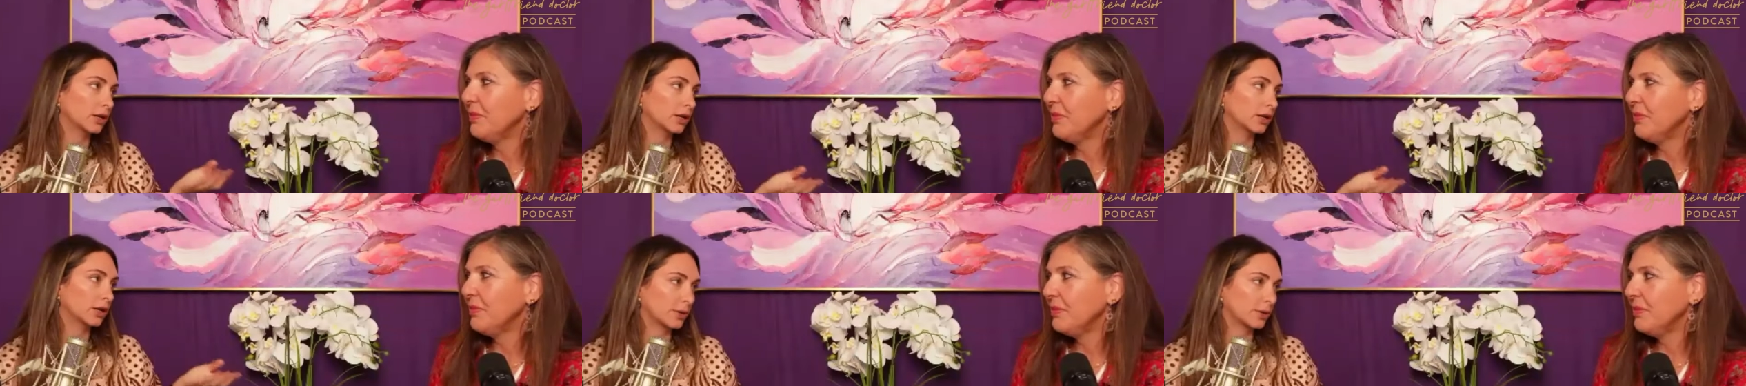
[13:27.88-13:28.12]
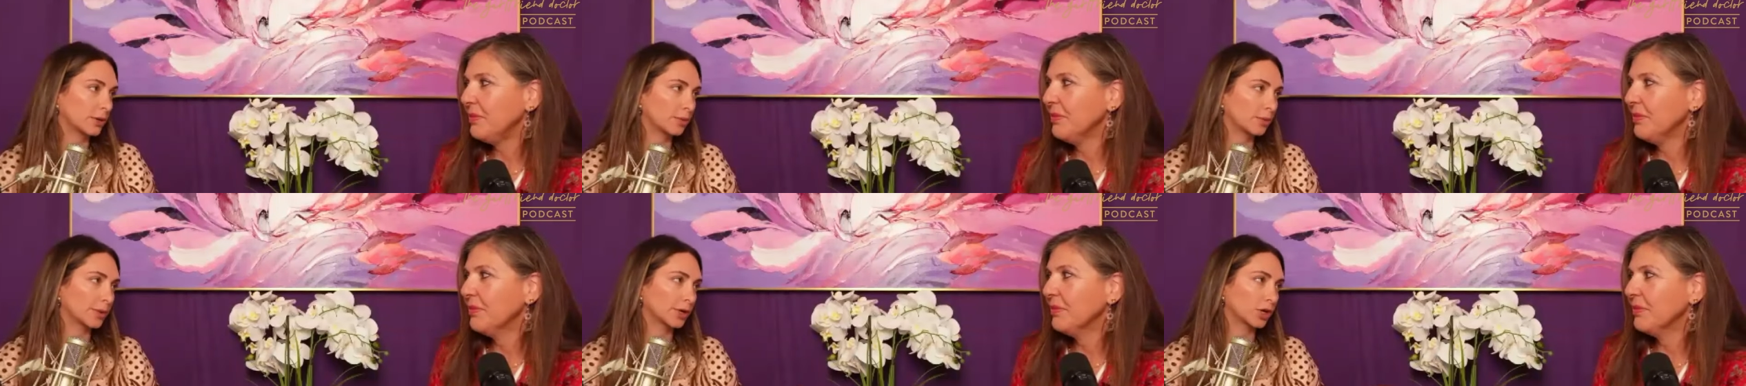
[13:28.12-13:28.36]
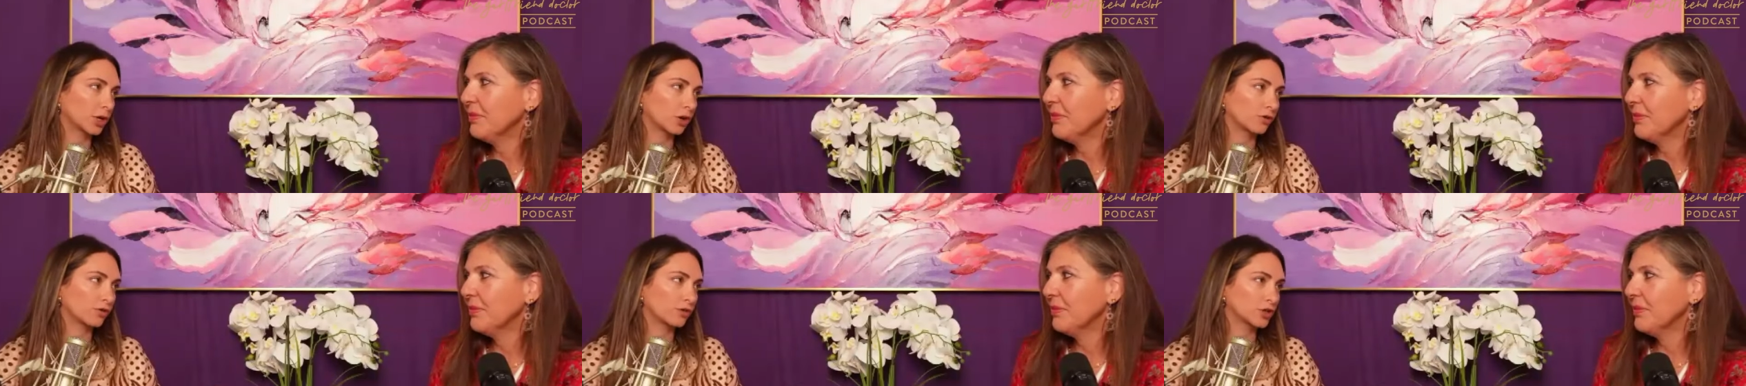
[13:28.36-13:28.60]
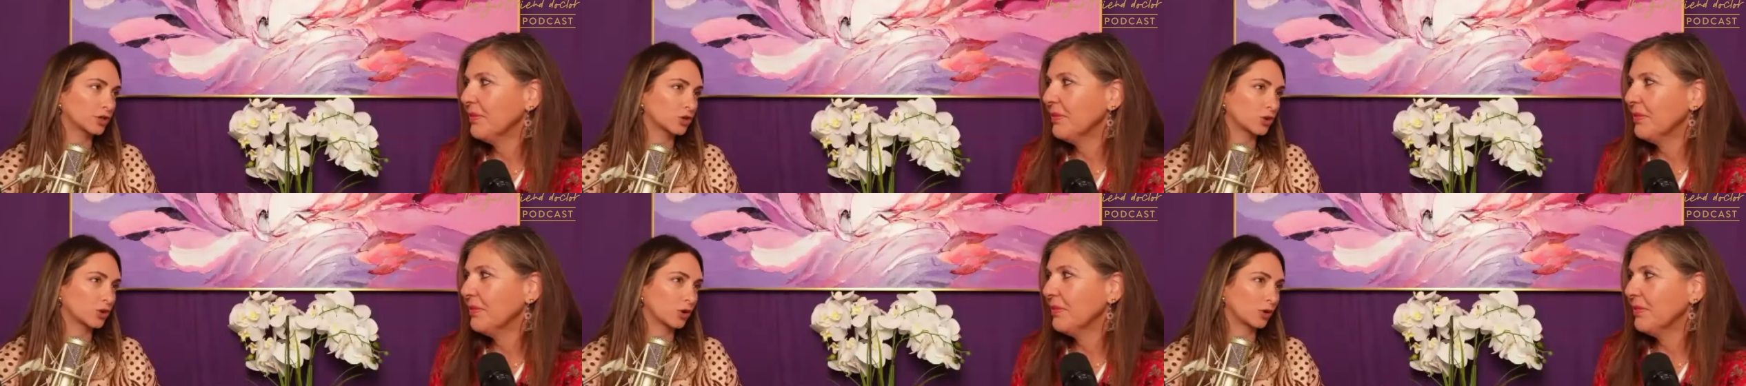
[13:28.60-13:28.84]
Speaker 1: a supplement
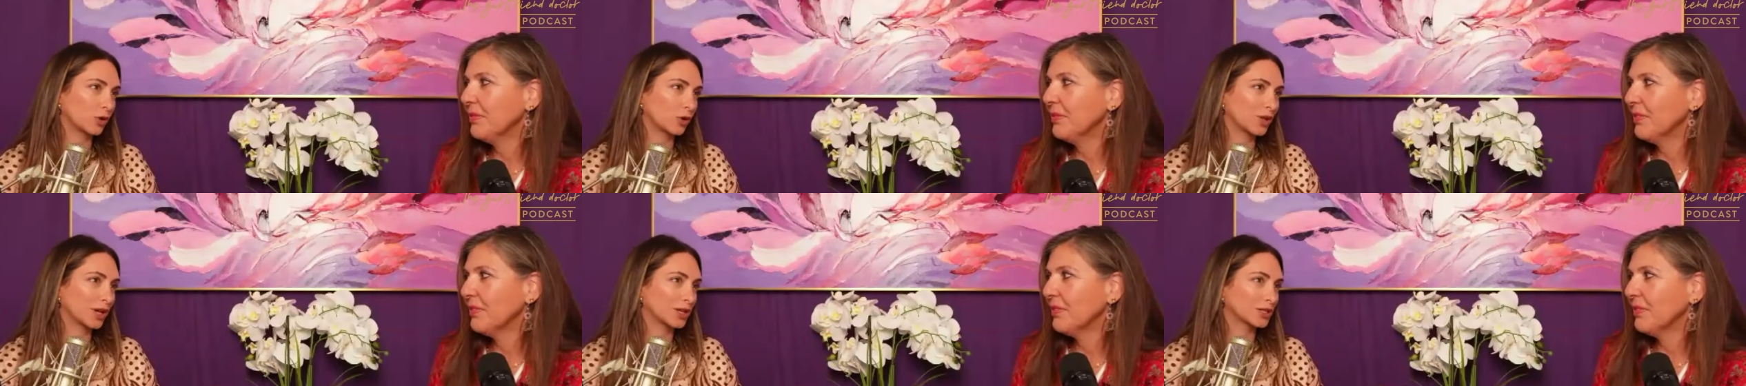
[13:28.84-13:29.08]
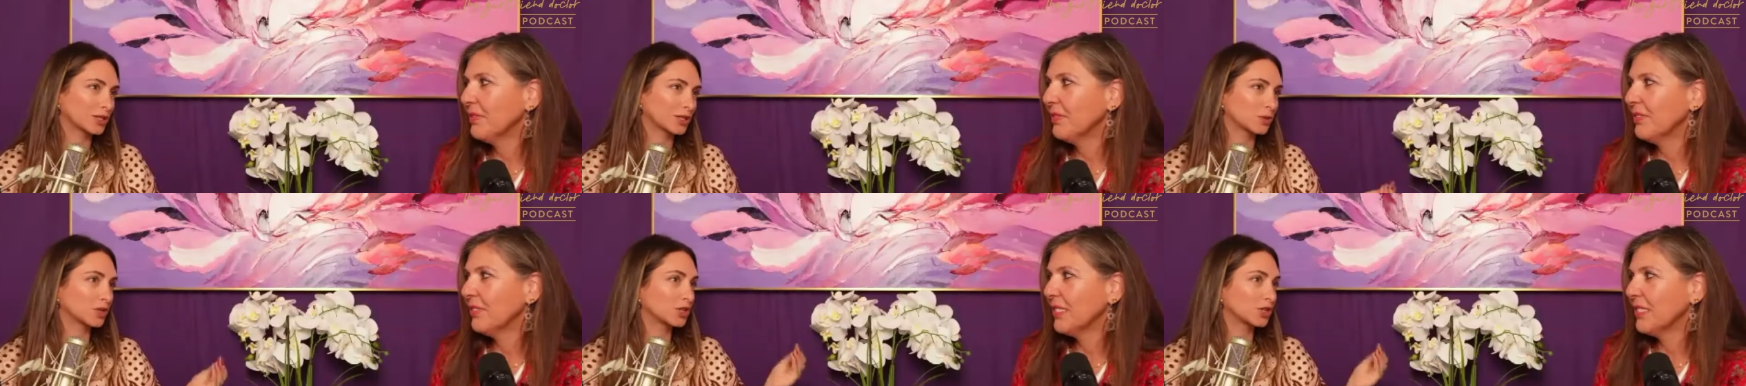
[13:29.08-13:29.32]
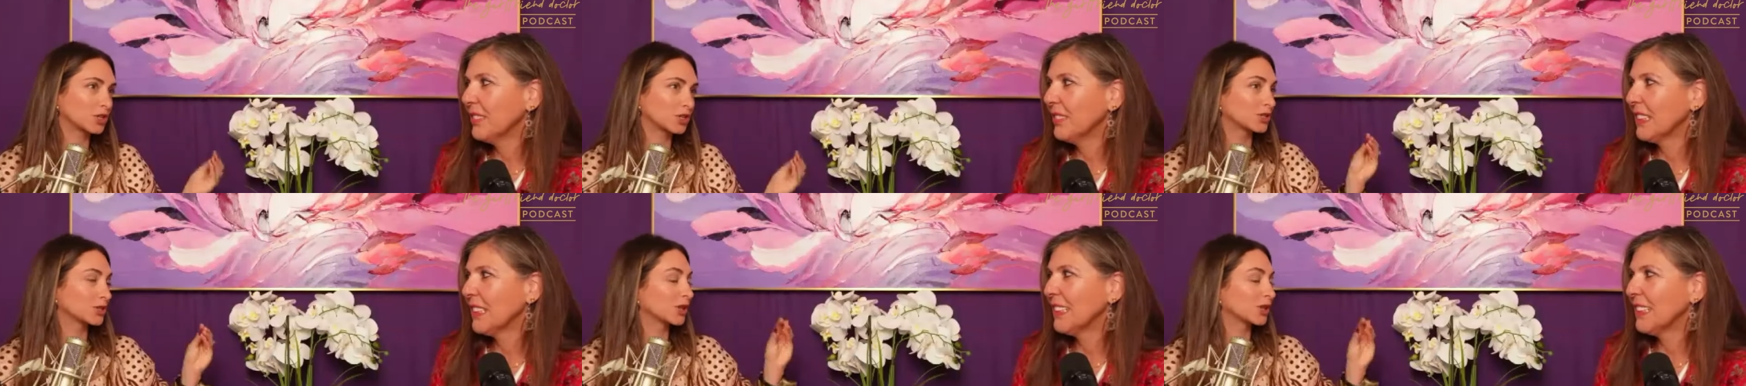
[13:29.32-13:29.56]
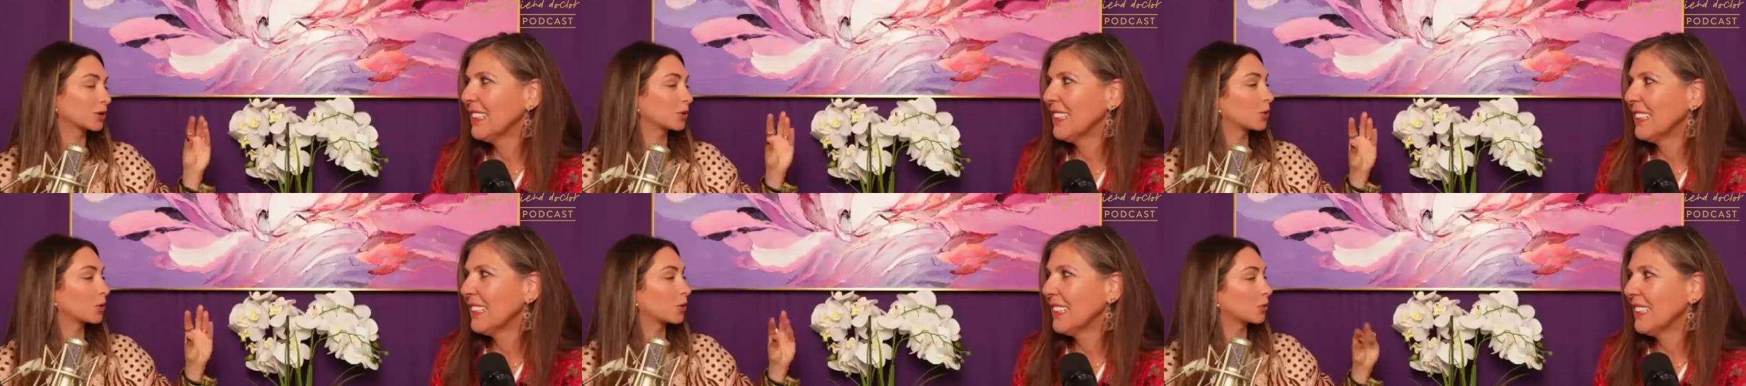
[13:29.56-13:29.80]
called Fish Oil Plus, which
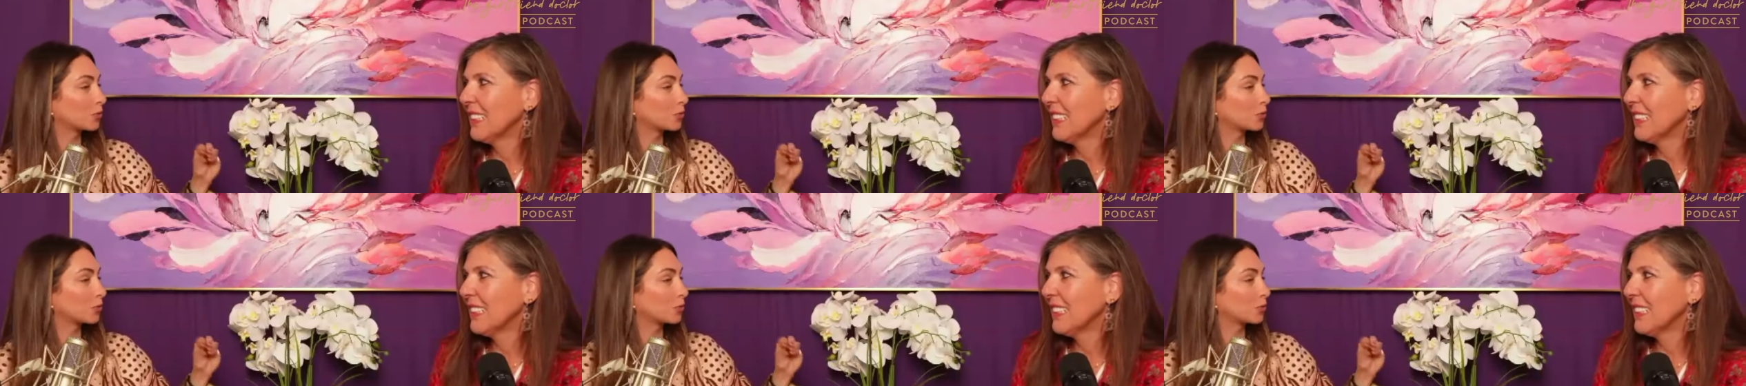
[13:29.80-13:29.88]
is like